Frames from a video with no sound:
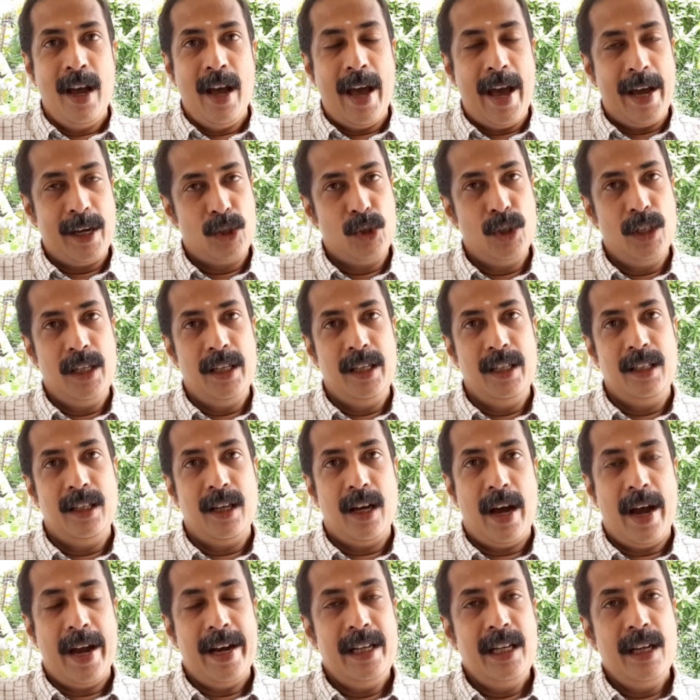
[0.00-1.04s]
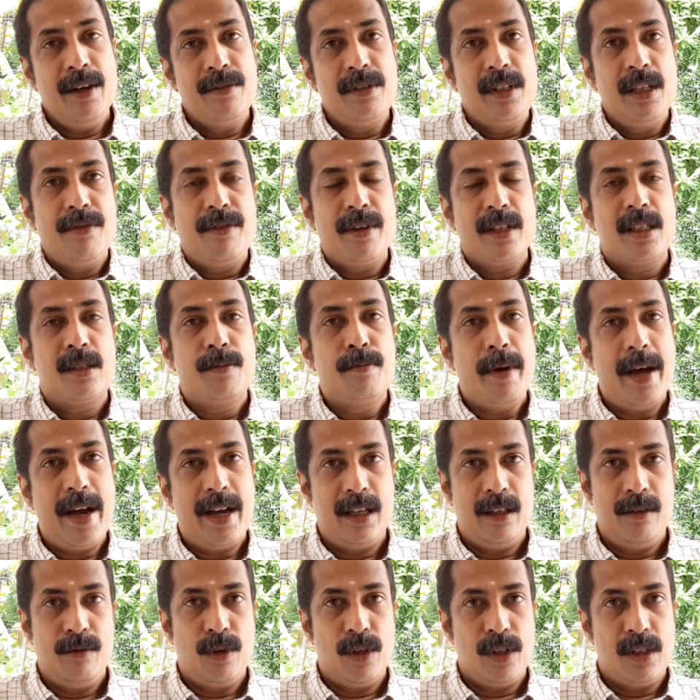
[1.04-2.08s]
Actually, IDFC First
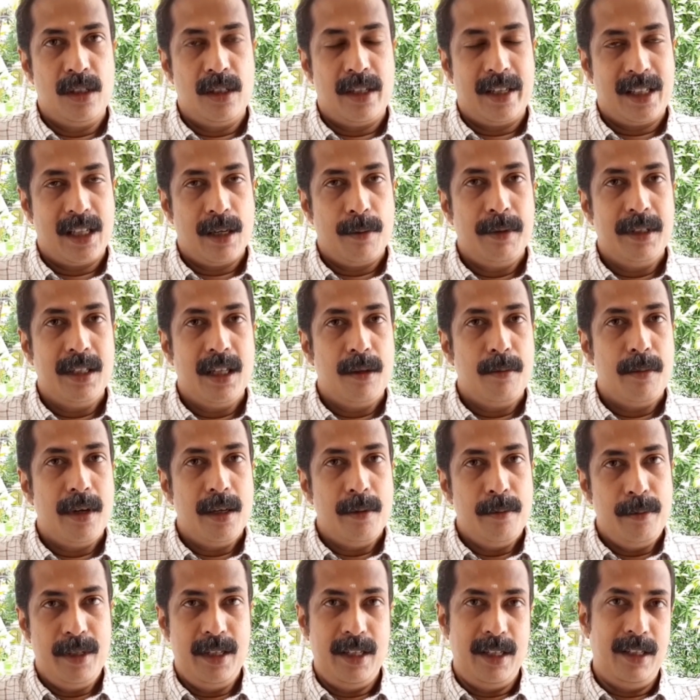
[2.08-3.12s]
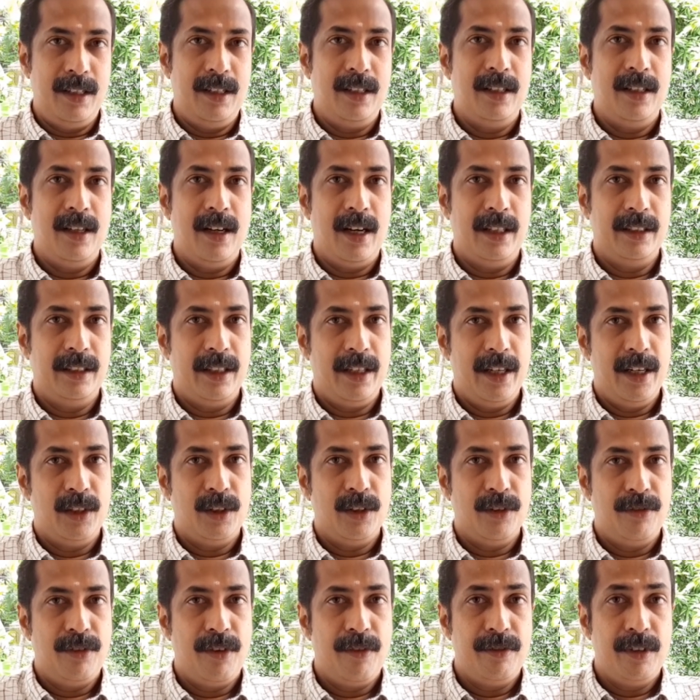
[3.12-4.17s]
Bank was recommended by me at the
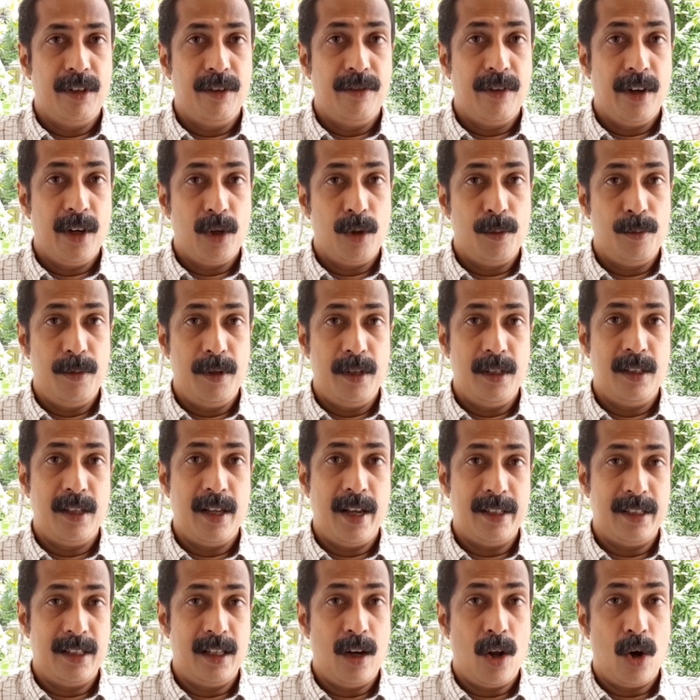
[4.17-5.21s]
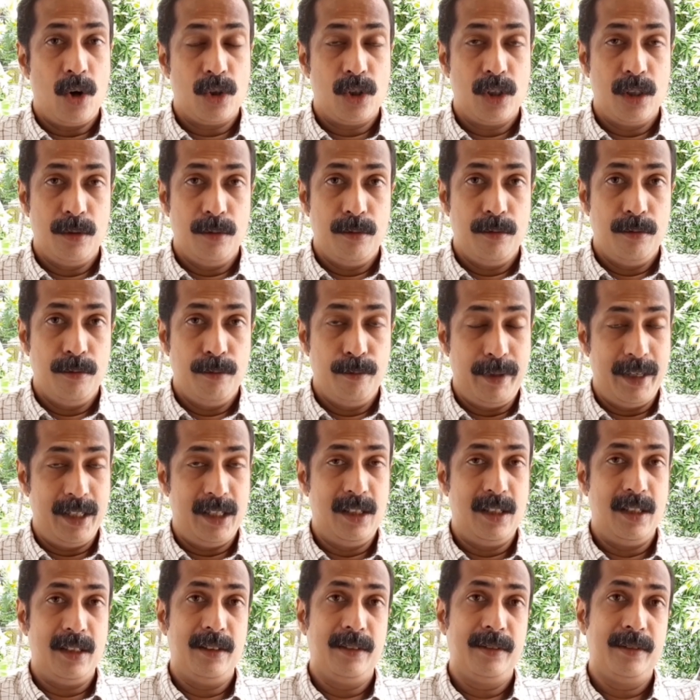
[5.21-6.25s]
rate of 55 rupees as a long-term
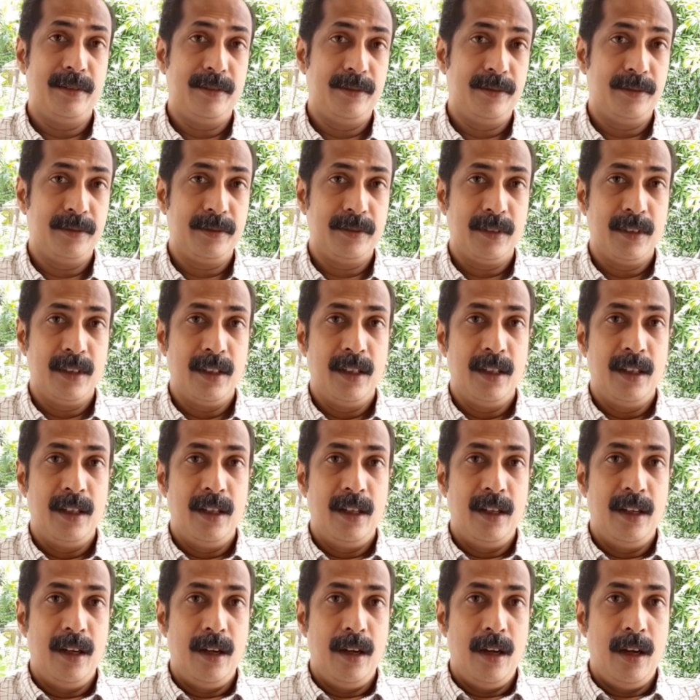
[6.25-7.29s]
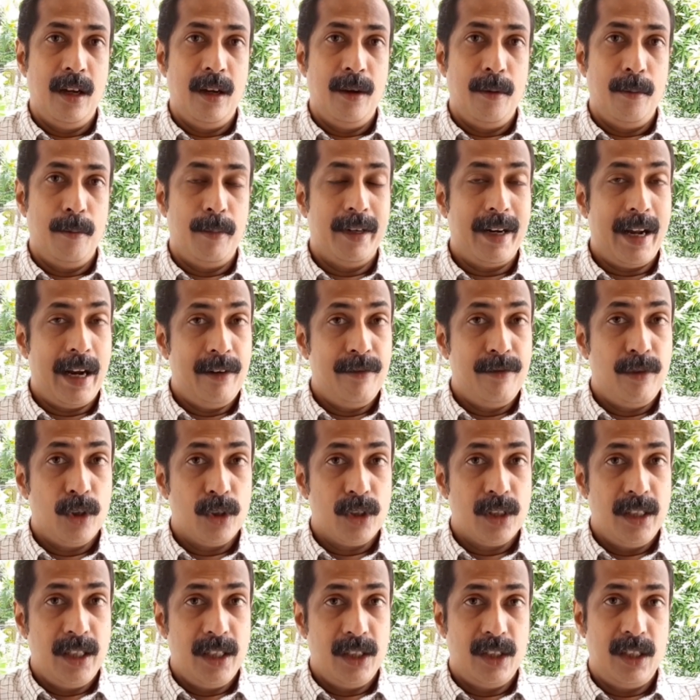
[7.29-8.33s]
bet. But
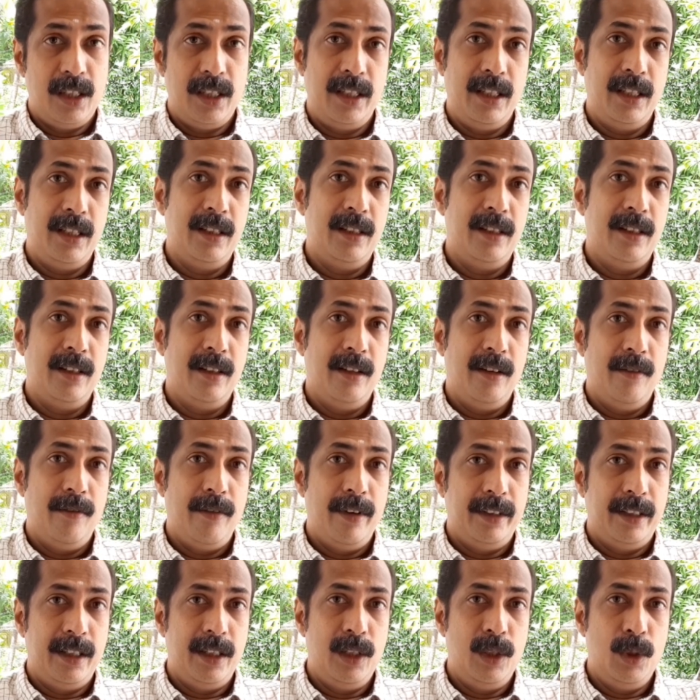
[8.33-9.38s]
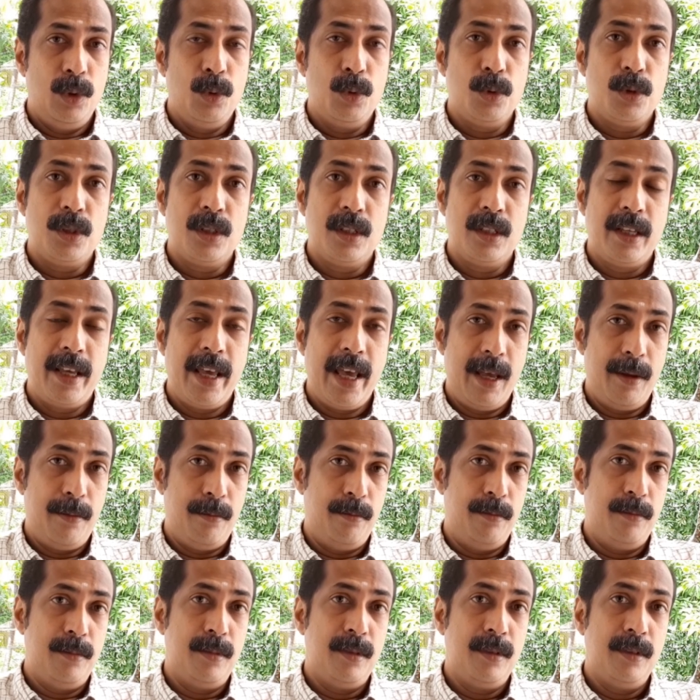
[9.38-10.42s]
unfortunately, when the news
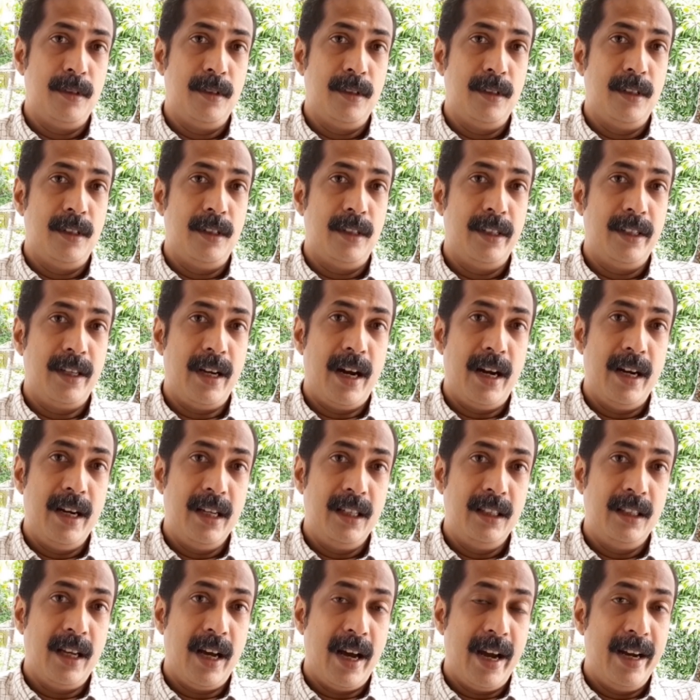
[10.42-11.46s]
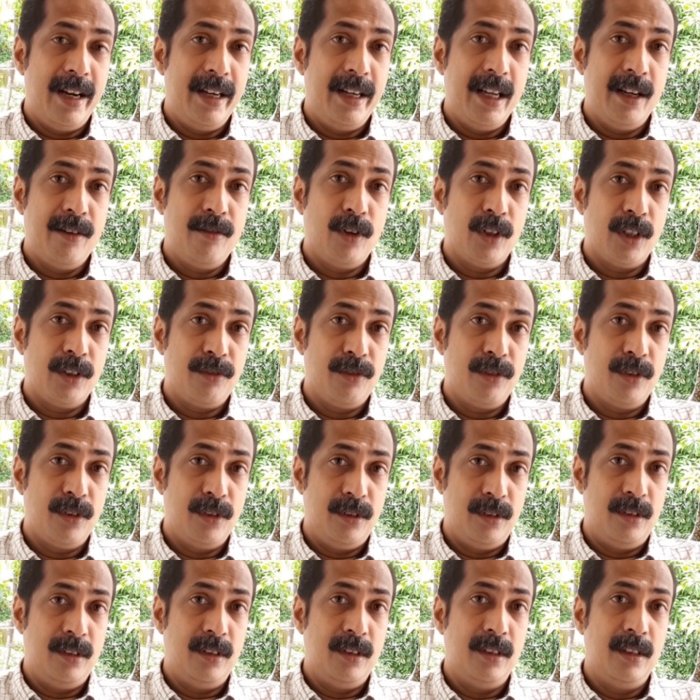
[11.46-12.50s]
came regarding the Idea
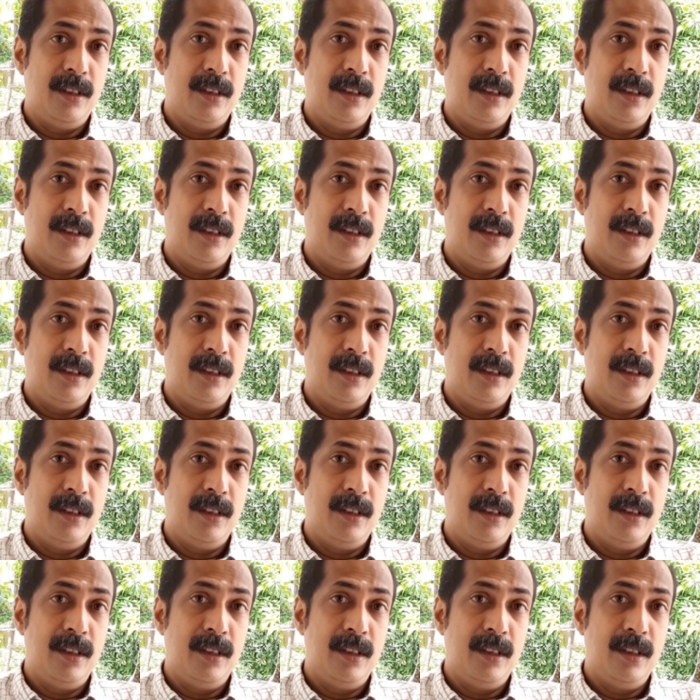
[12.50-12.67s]
Vodafone